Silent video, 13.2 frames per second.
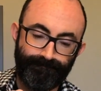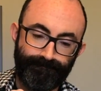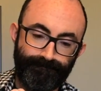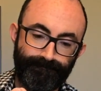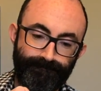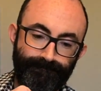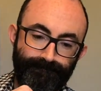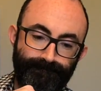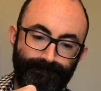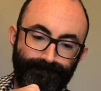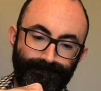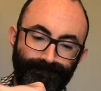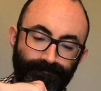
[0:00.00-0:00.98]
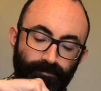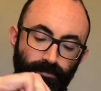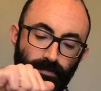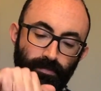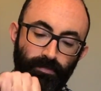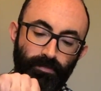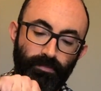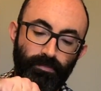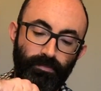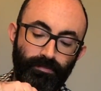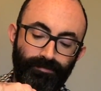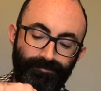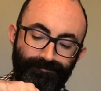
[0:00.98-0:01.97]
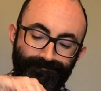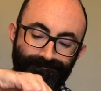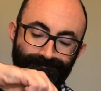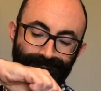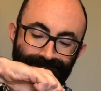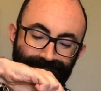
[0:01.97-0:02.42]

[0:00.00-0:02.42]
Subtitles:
Nobody speaks.